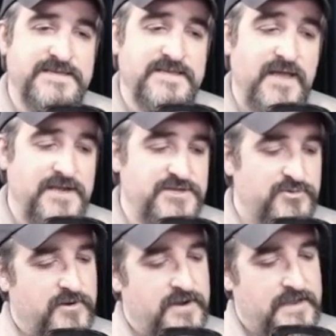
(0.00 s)
side
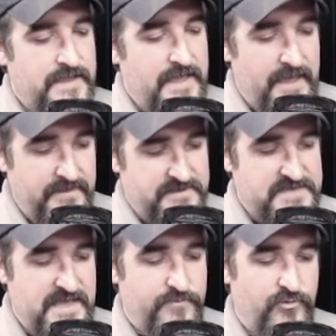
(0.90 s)
story at the
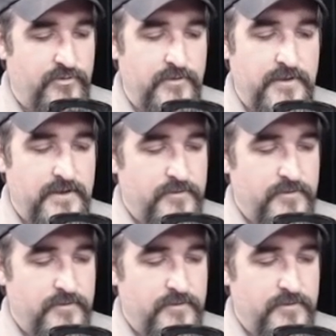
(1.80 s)
table.